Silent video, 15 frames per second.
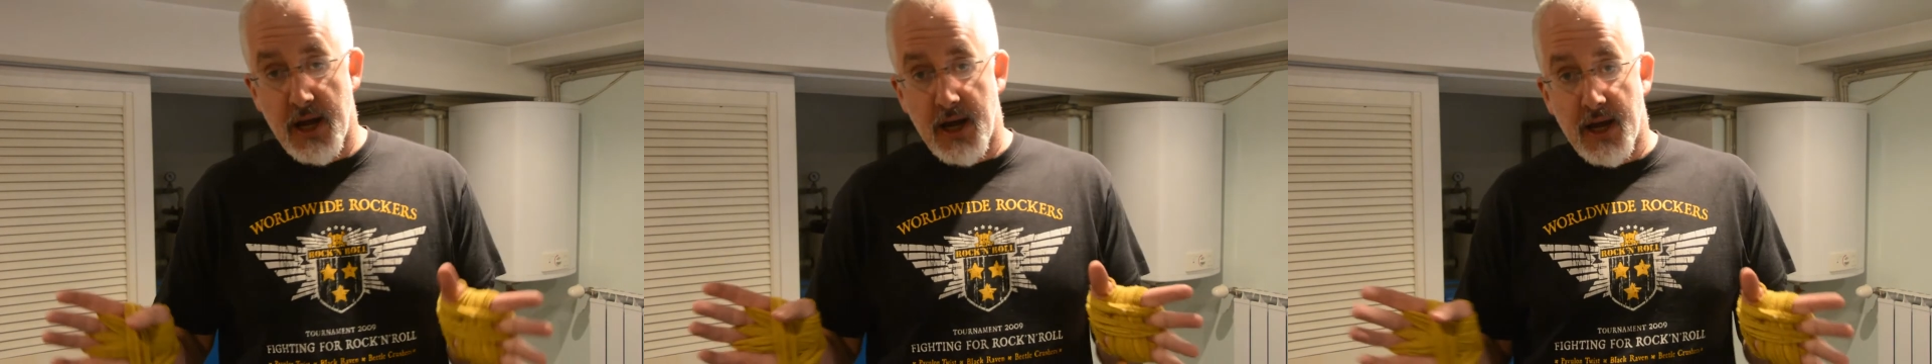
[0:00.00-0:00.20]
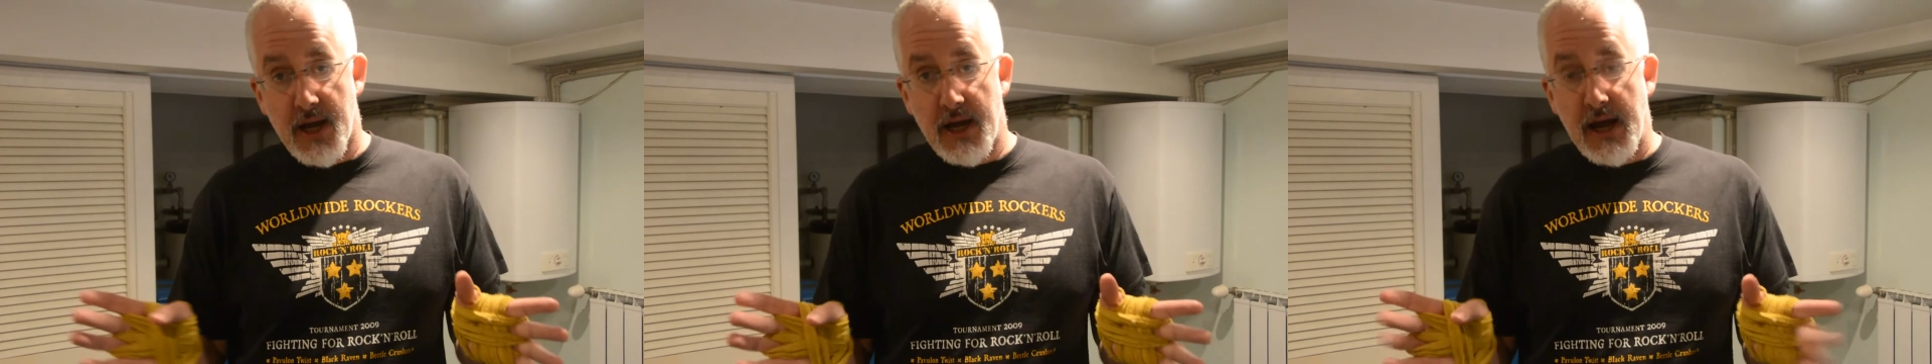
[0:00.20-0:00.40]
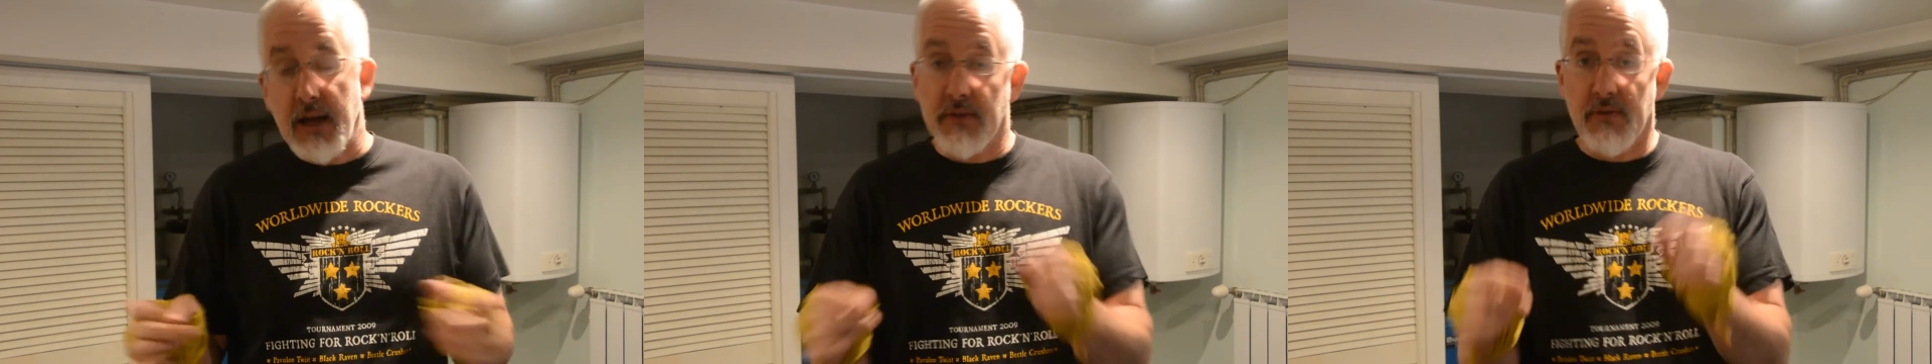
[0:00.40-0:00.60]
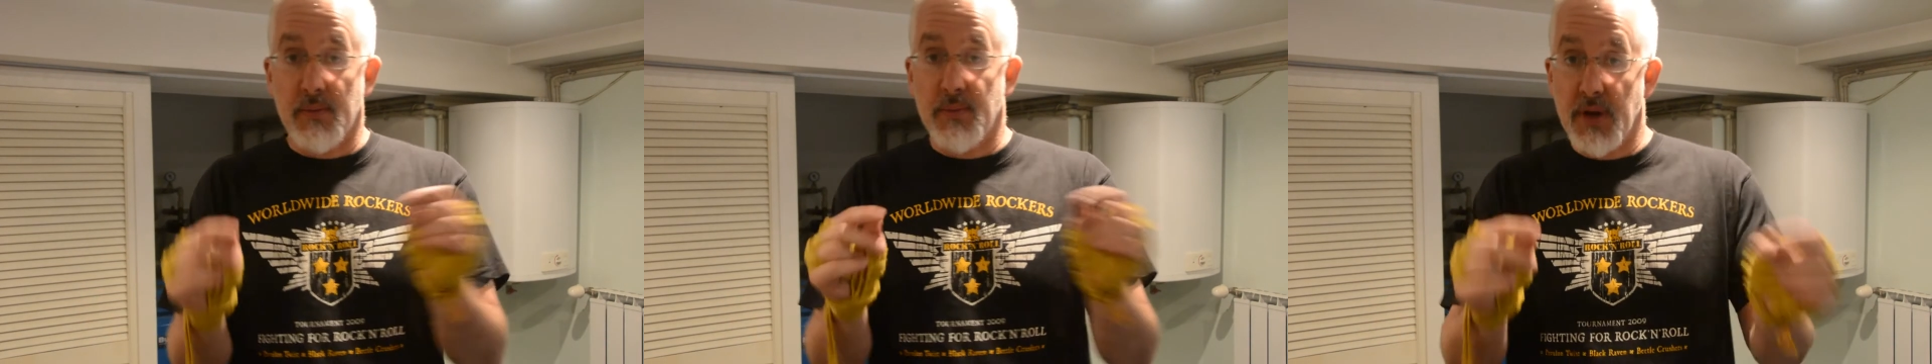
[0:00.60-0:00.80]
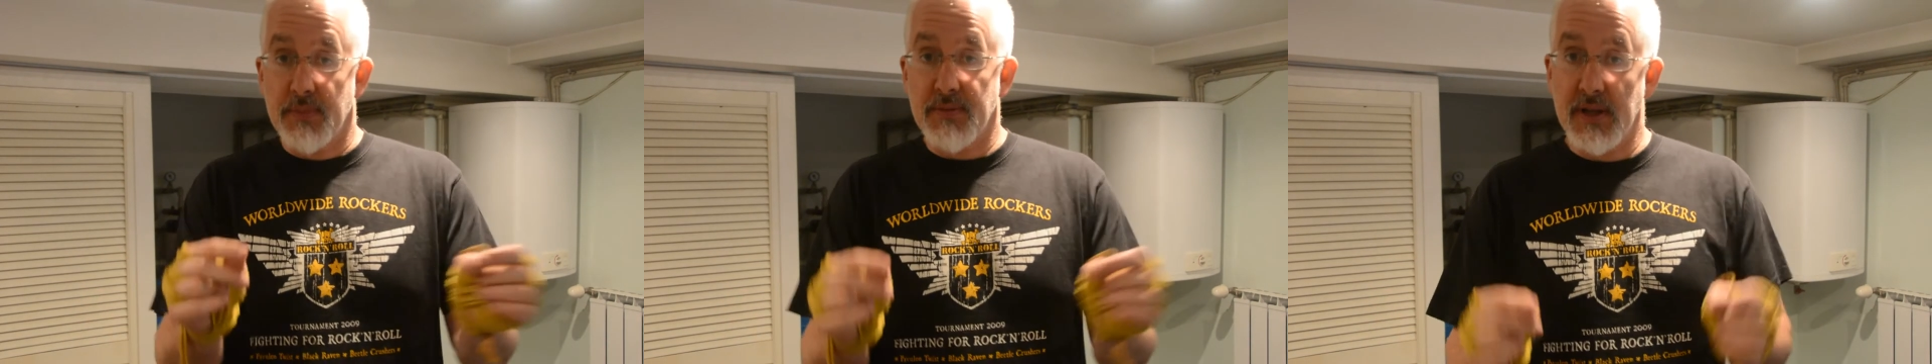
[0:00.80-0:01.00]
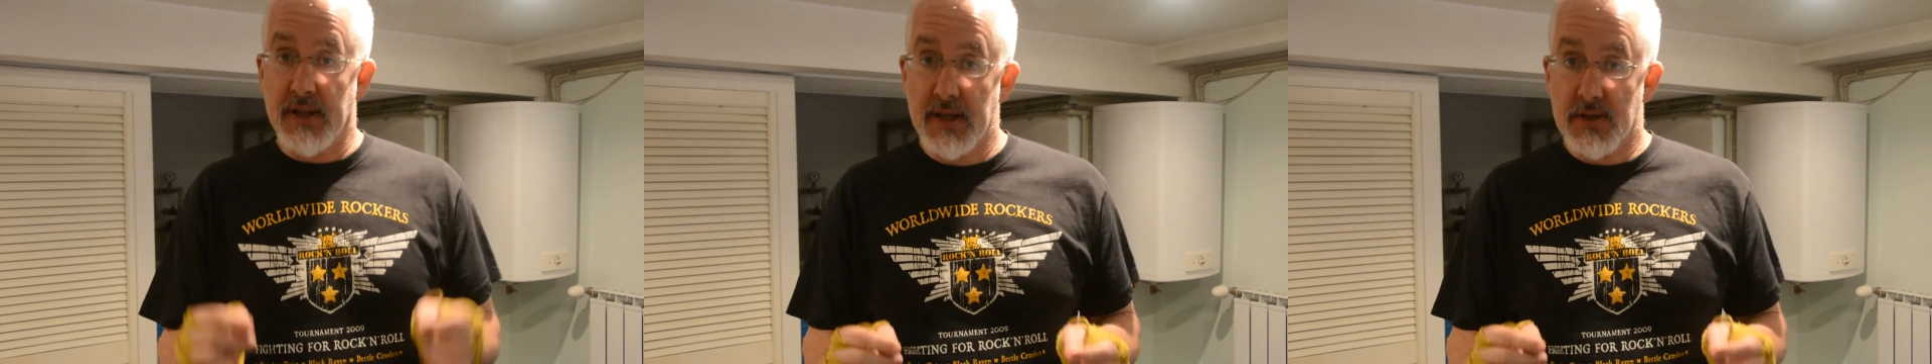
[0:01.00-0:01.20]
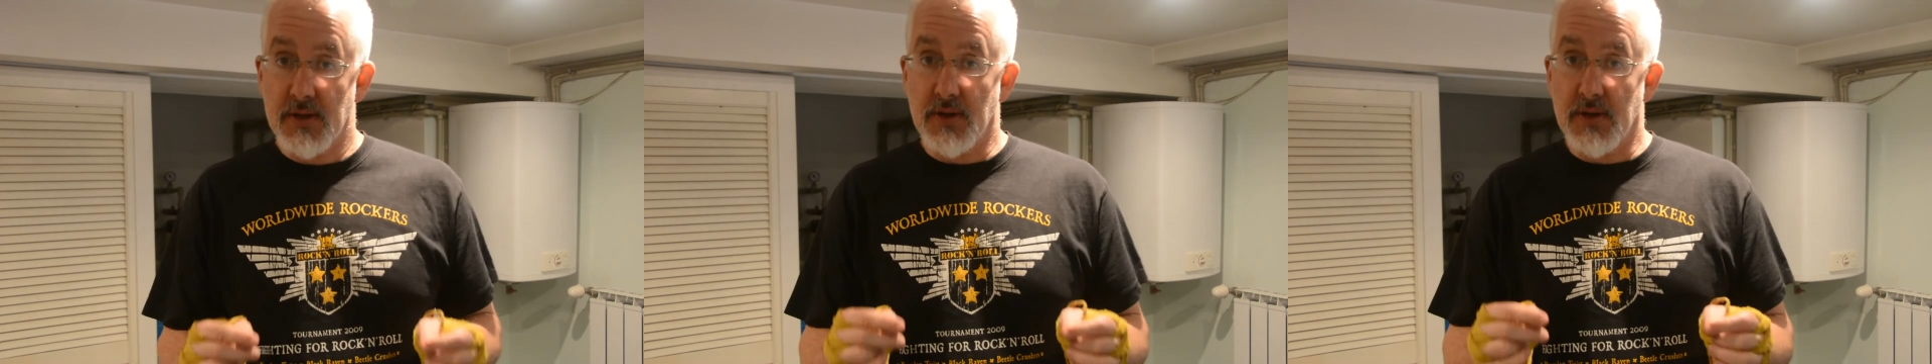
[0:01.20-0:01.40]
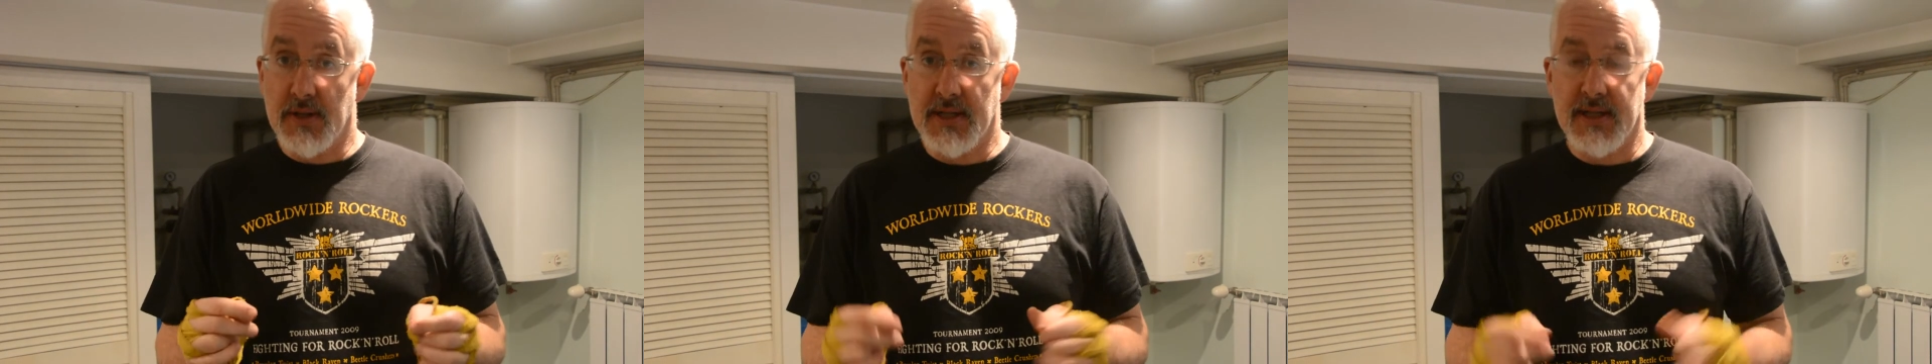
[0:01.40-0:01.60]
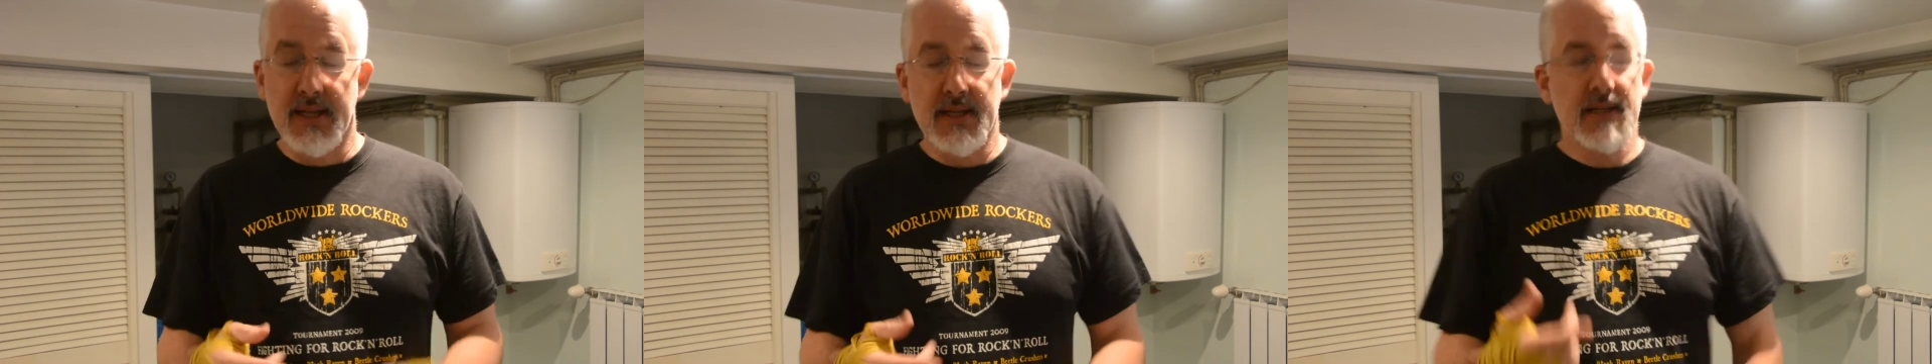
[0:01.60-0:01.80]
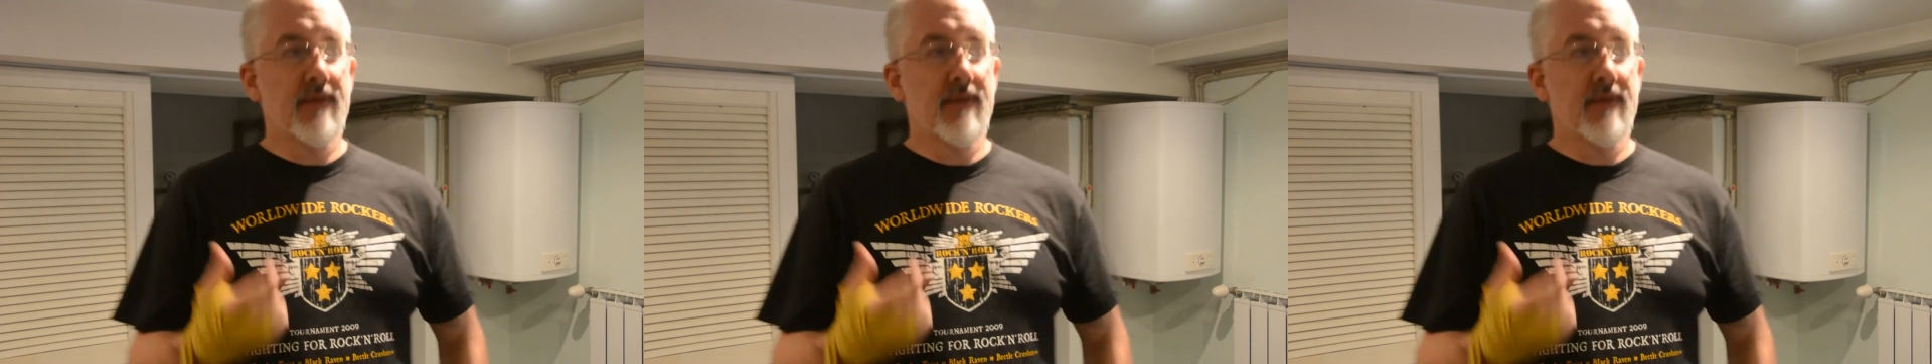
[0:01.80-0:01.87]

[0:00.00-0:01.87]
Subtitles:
I'll even put up the link so you can see.